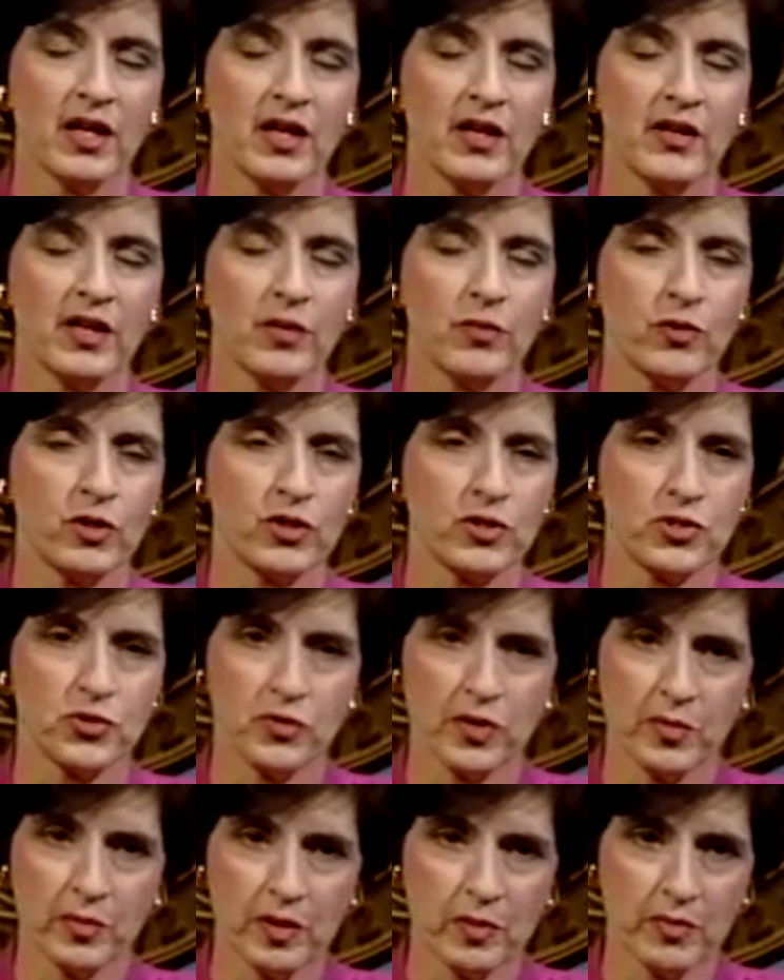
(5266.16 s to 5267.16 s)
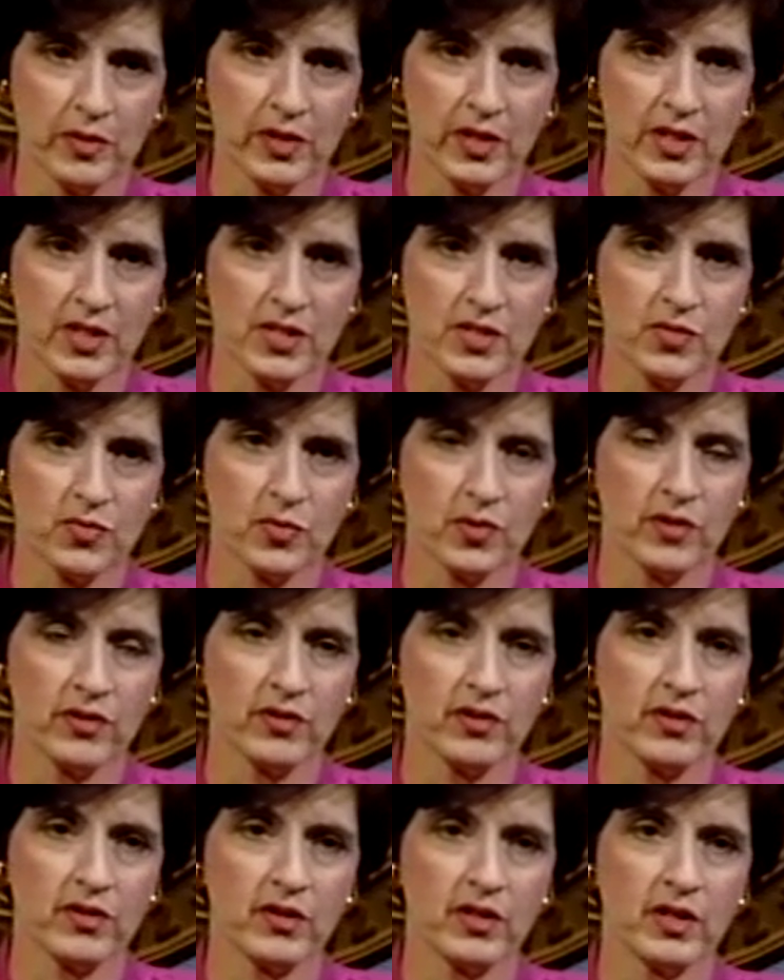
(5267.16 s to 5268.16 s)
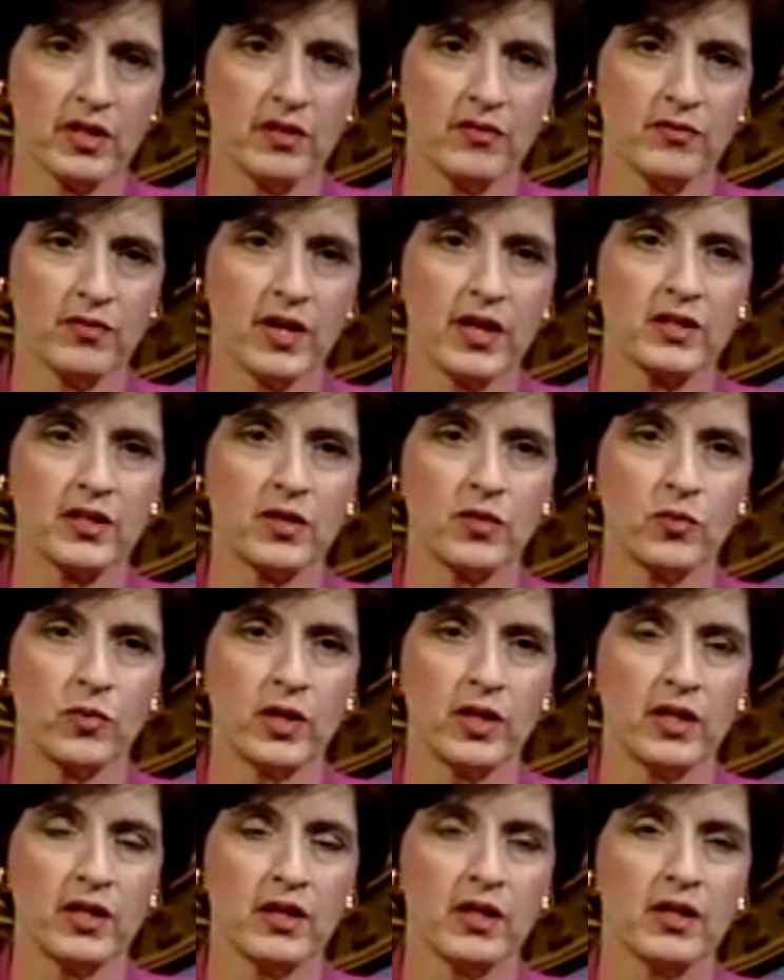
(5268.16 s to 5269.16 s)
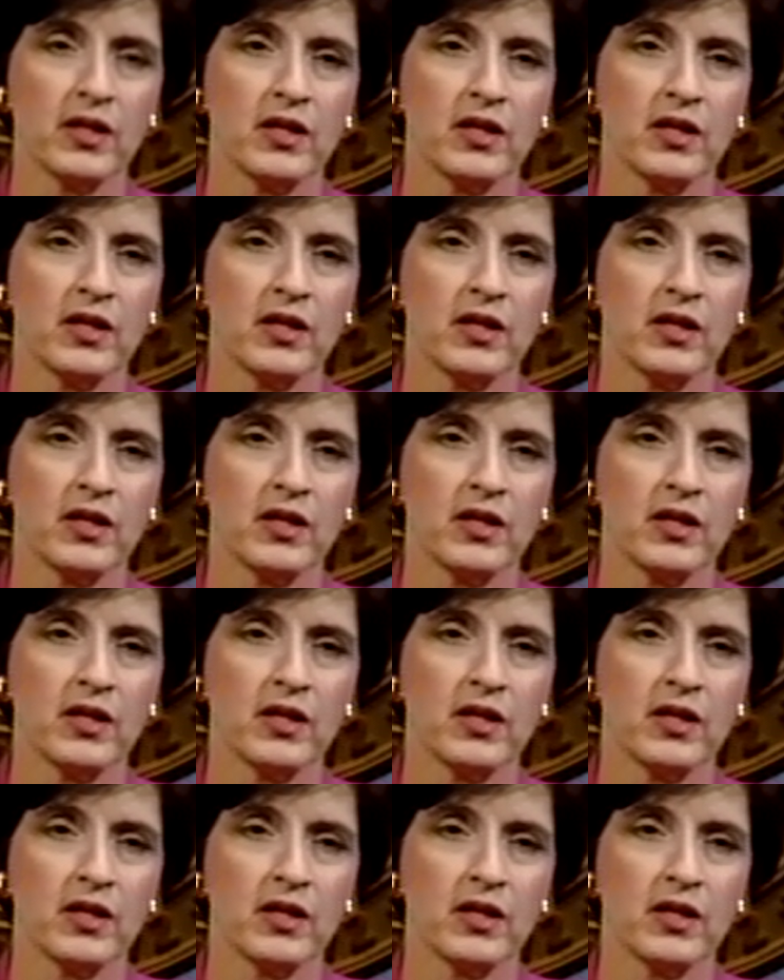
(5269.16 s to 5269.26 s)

They were extremely pleased with the fact that we